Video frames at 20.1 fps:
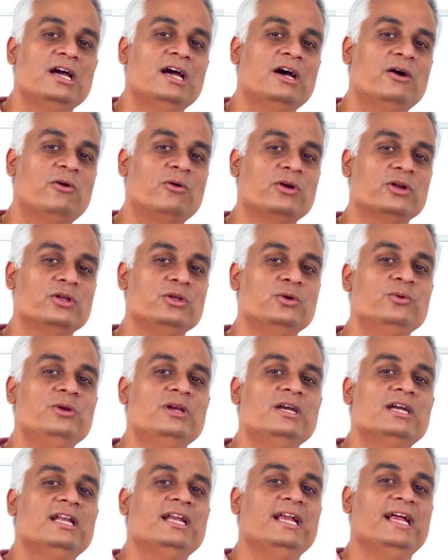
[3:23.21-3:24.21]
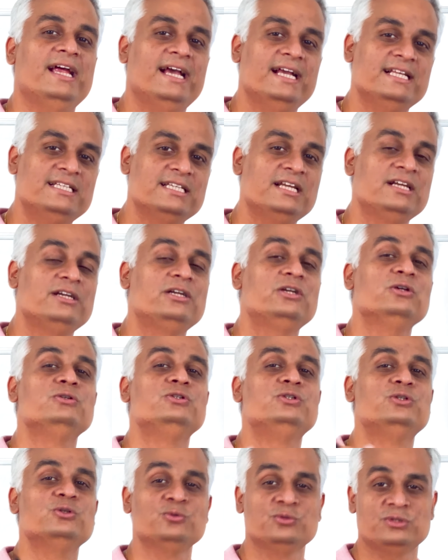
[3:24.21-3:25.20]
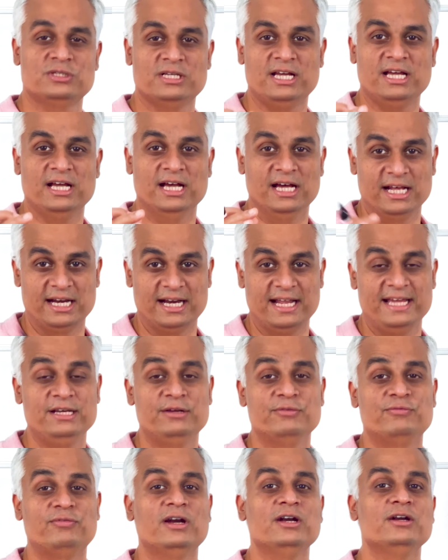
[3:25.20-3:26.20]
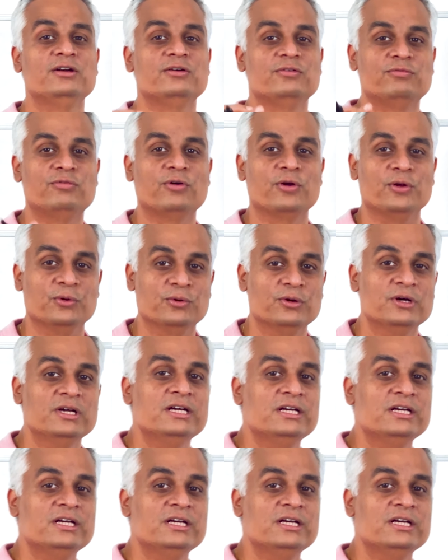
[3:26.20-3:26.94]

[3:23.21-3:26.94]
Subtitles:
or you need an agent to choose a right fund for you.